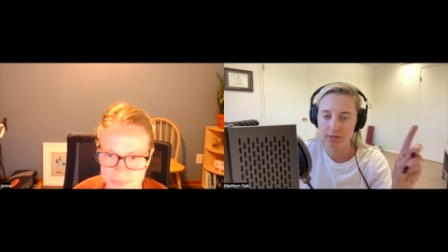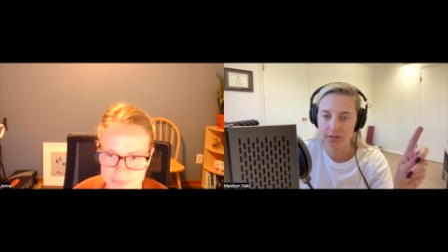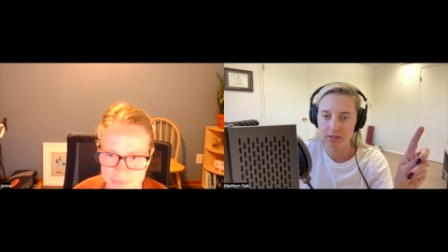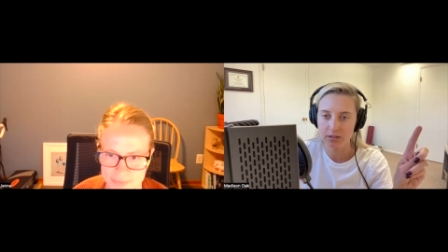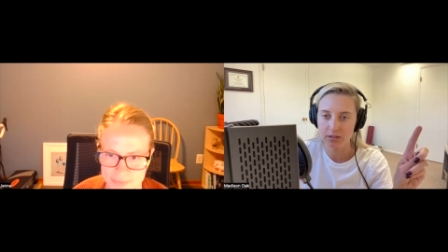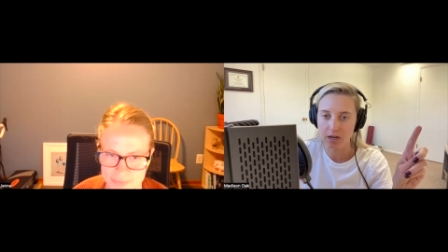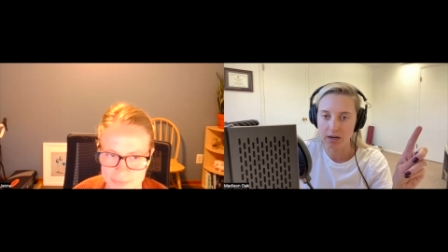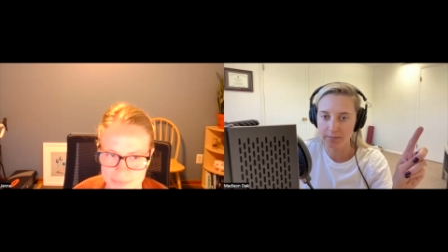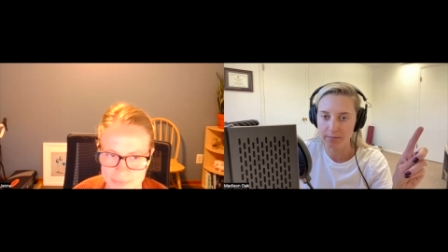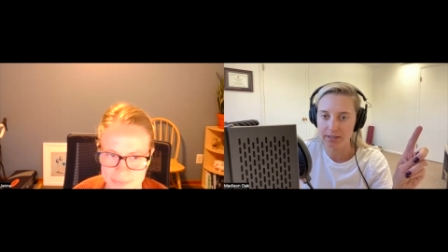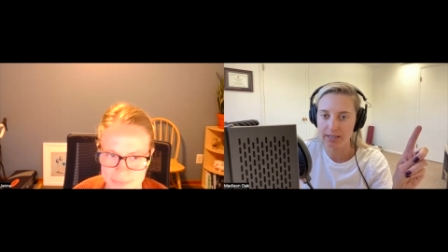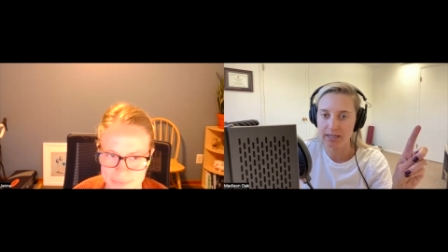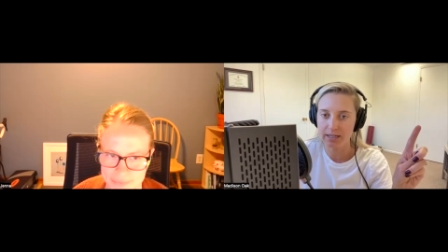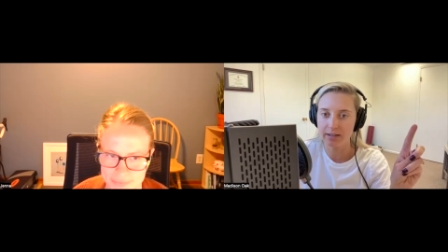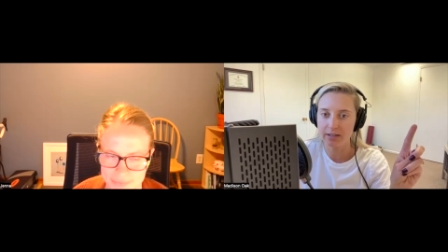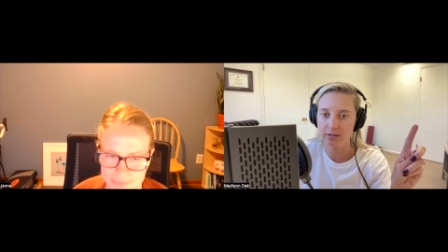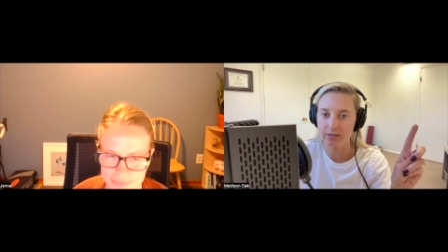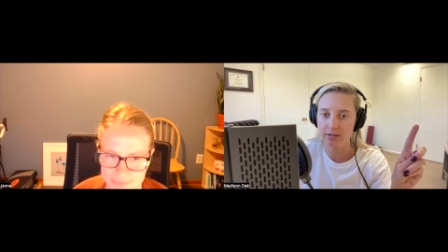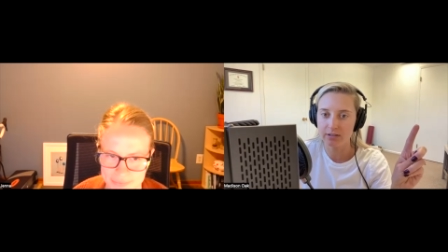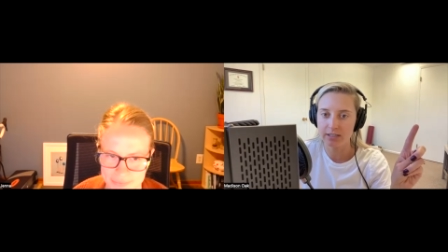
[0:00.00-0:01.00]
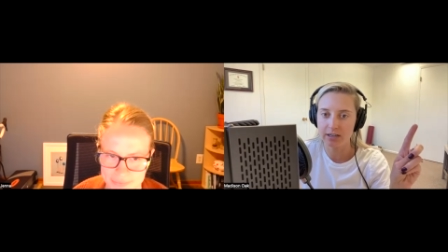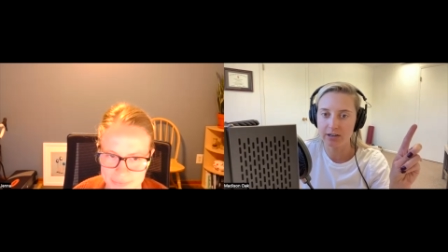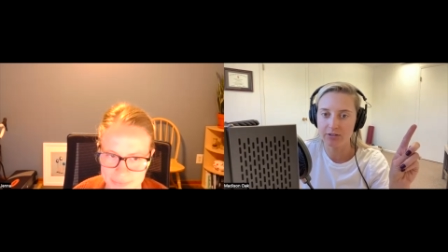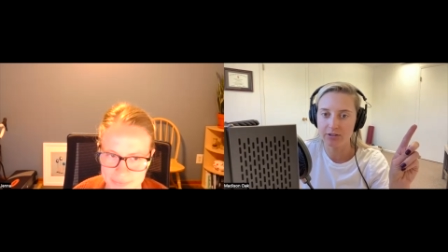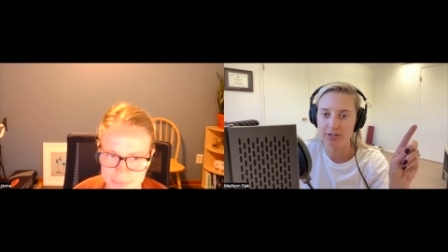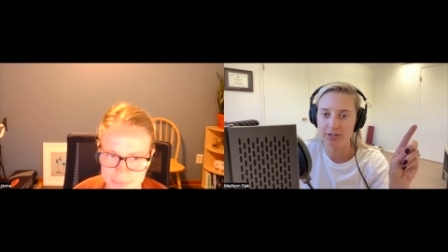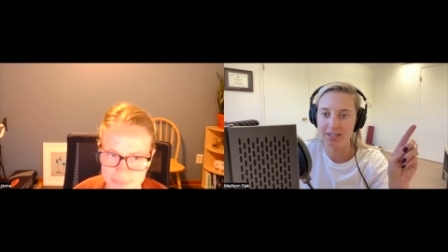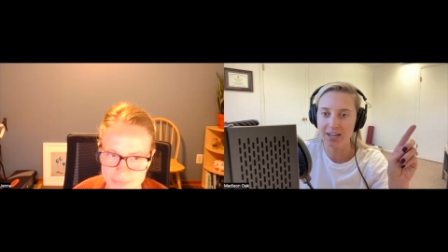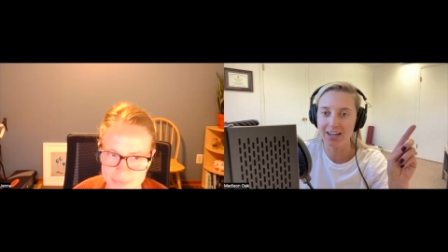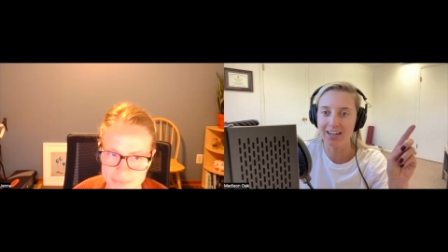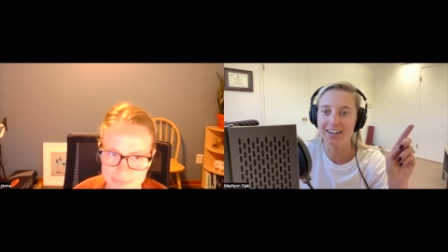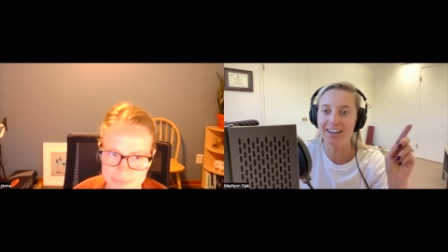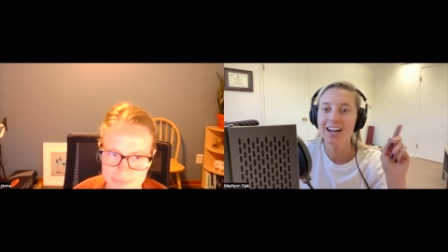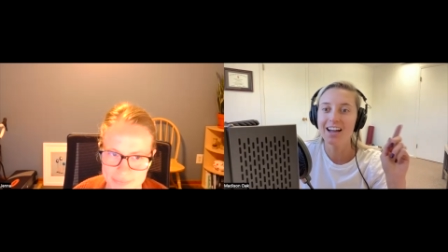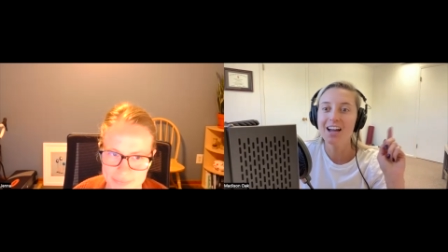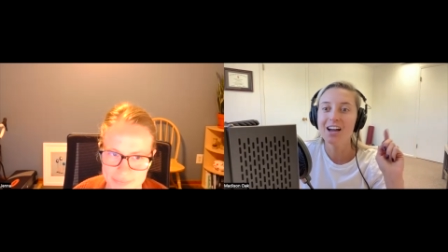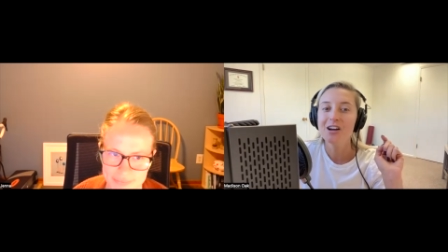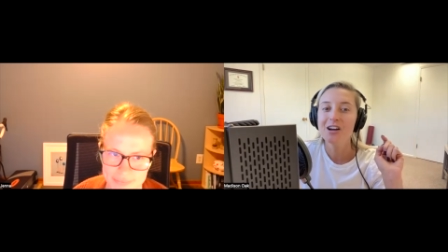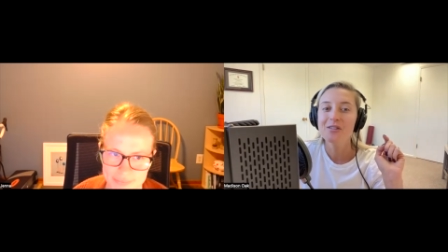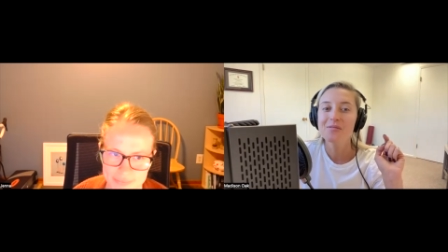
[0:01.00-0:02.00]
This is not me telling you to stare at the sun,
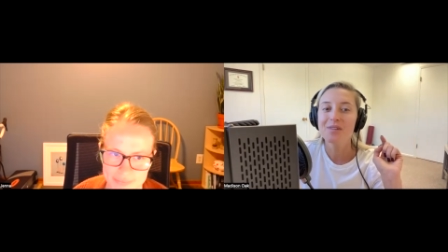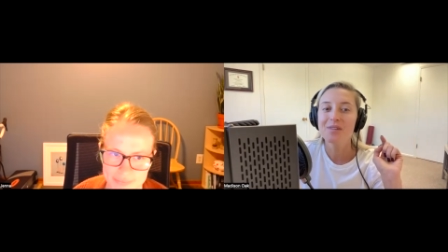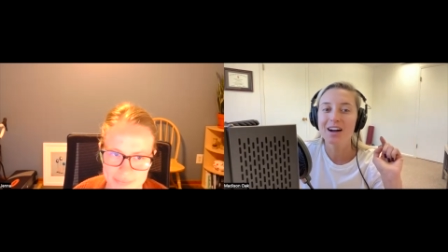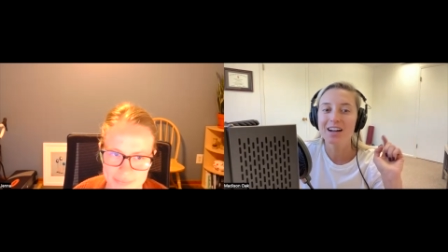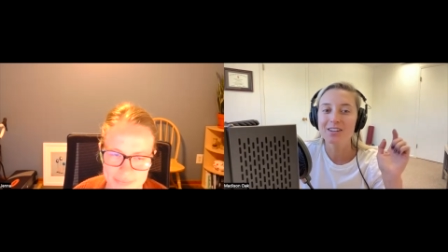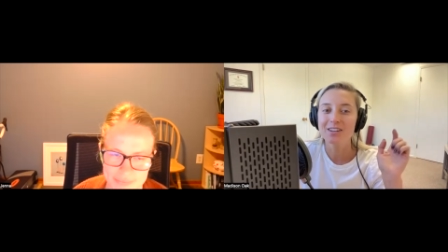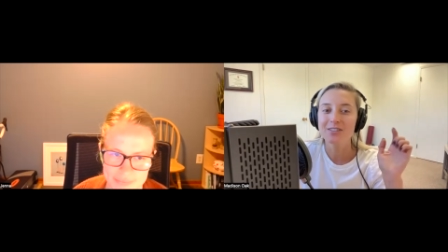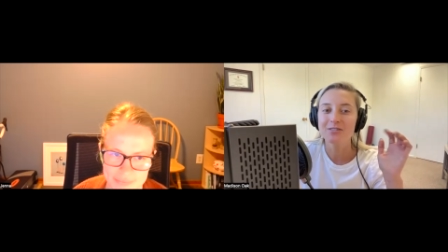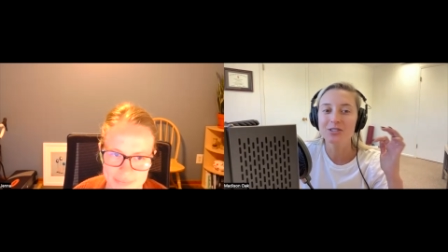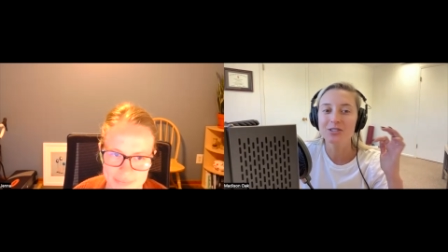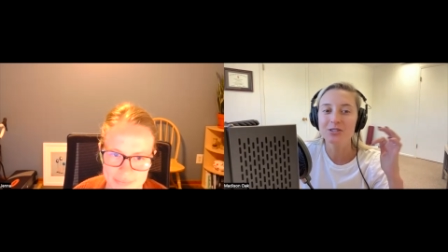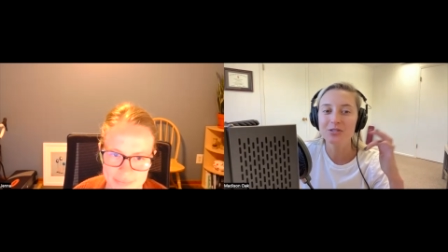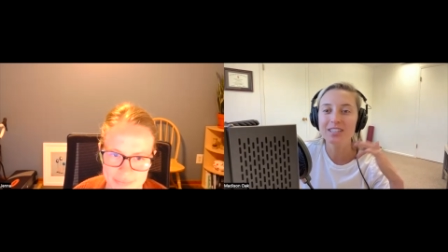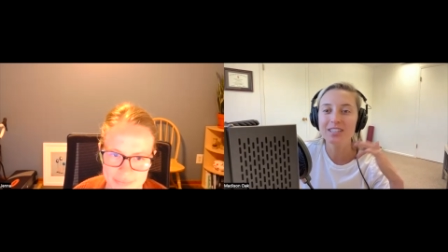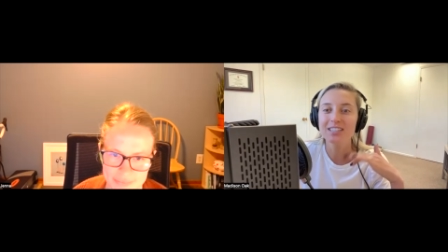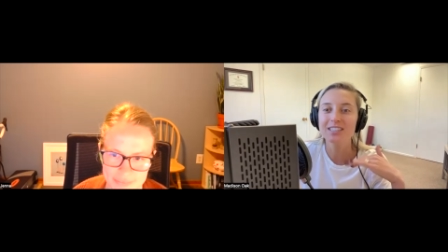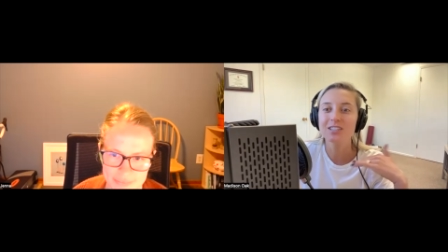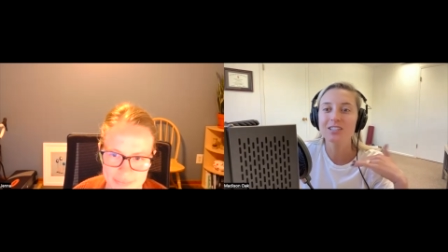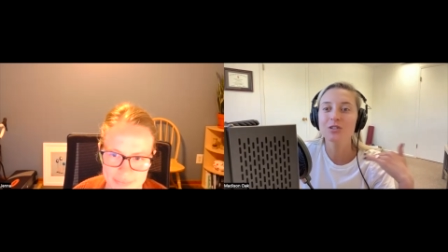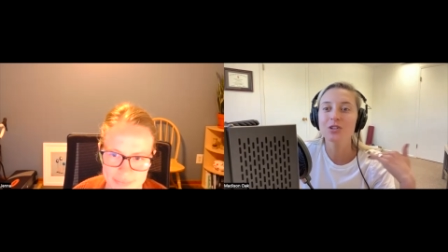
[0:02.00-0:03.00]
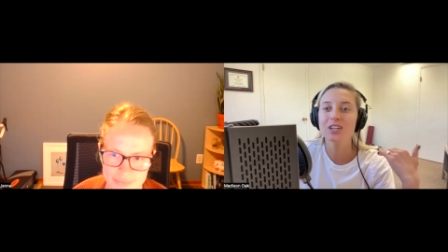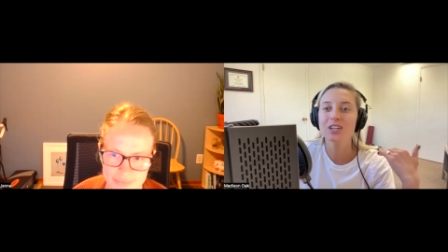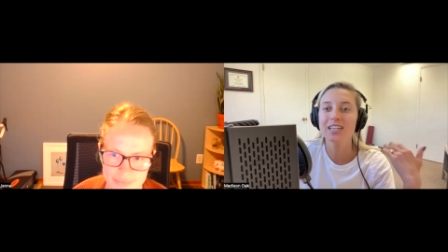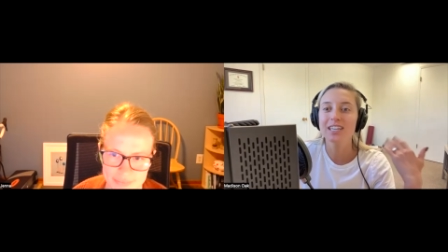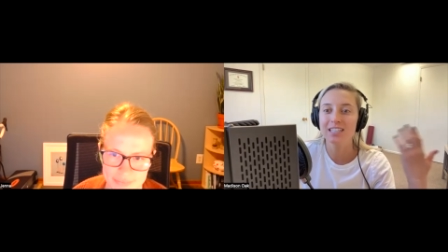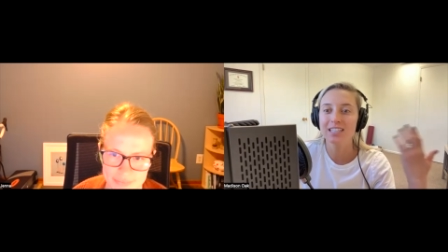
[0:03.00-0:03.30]
but you do need to look